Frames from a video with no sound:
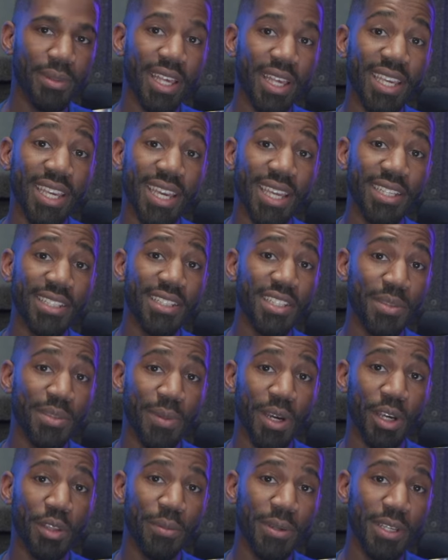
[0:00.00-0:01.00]
Playing Kenny G's
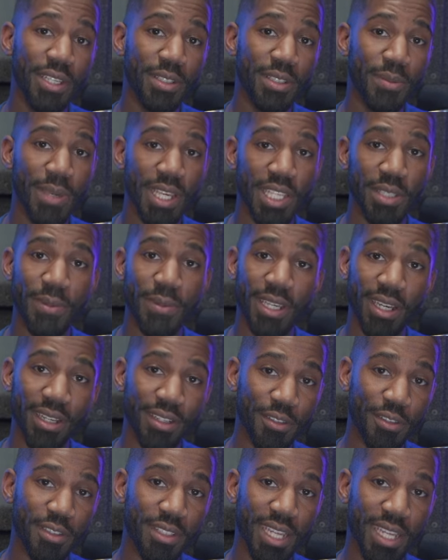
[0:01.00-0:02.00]
mouthpiece makes me
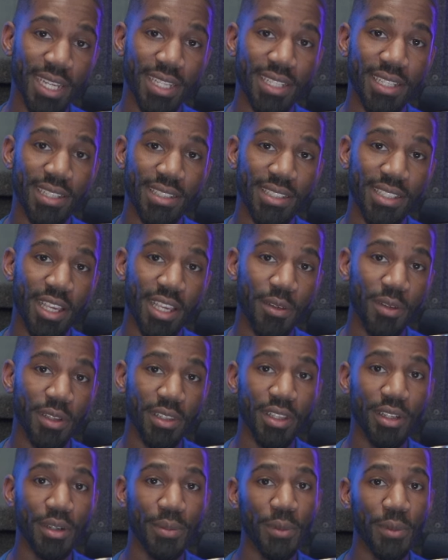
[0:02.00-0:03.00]
understand his sound a
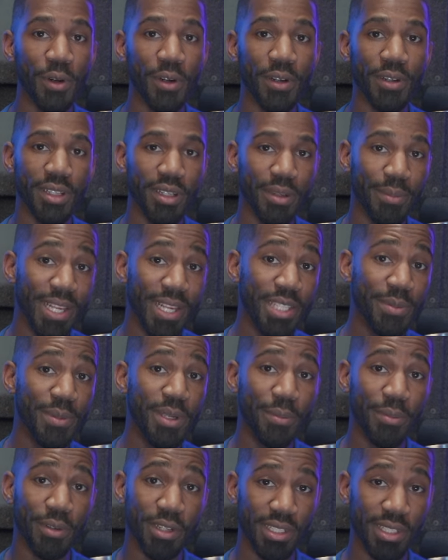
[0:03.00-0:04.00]
little more, and it makes me
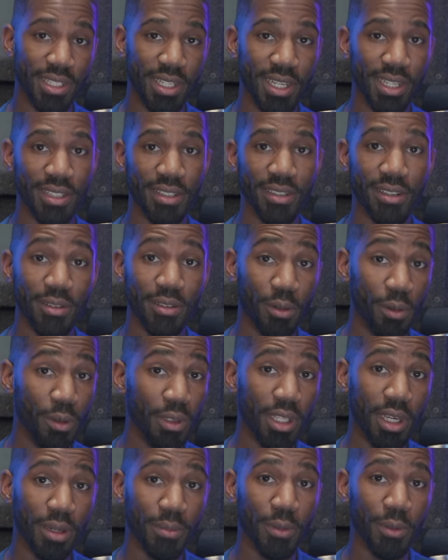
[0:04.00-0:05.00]
appreciate it a whole
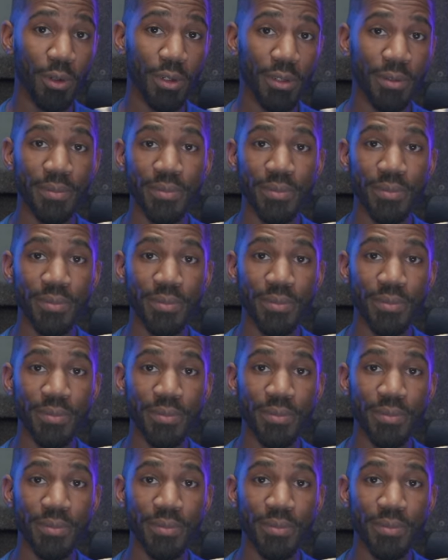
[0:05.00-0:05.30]
lot more.